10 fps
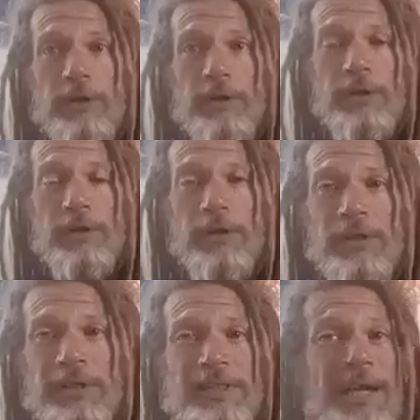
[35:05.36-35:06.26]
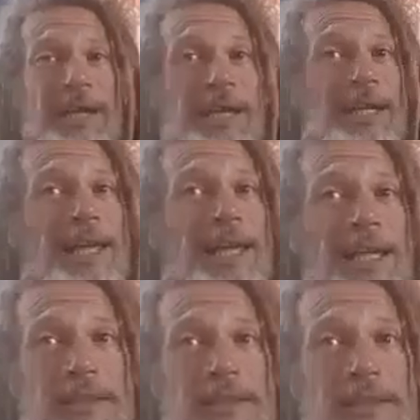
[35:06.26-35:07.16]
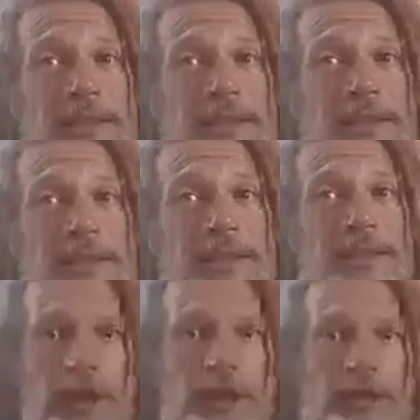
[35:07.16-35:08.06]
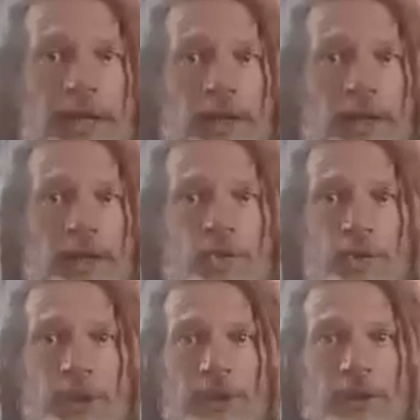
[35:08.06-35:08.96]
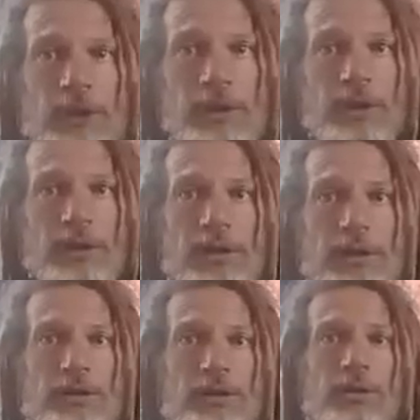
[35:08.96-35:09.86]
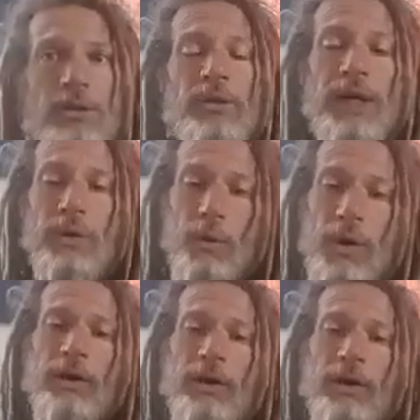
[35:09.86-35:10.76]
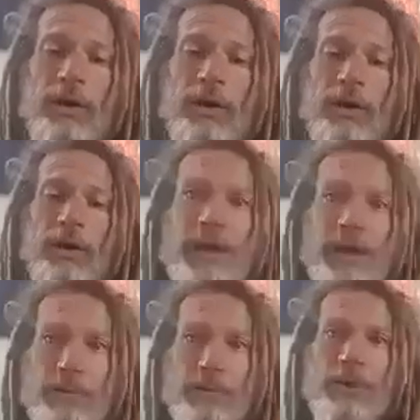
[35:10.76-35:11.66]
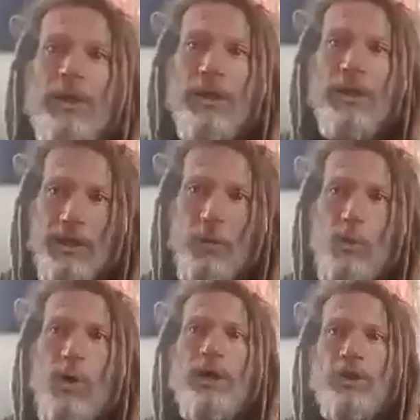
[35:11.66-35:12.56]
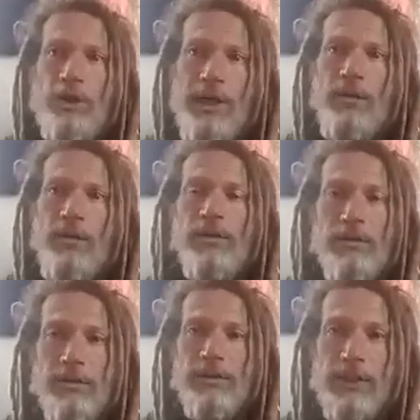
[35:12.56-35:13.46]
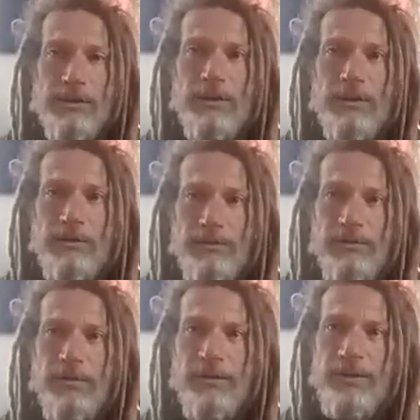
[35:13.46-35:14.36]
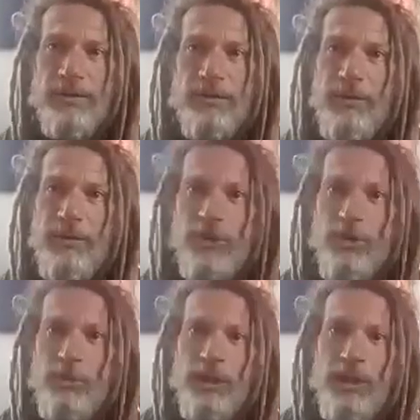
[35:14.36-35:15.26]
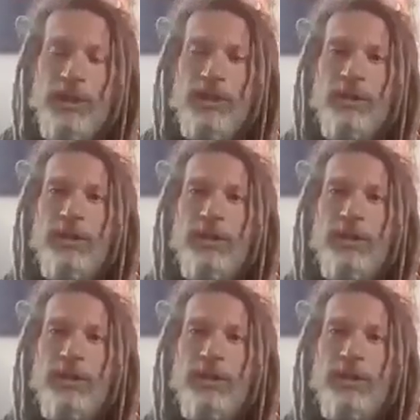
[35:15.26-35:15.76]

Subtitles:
It's high in enzymes, and it's high in nutrient. So that water, enzymes can wash out that stuff that you've accumulated,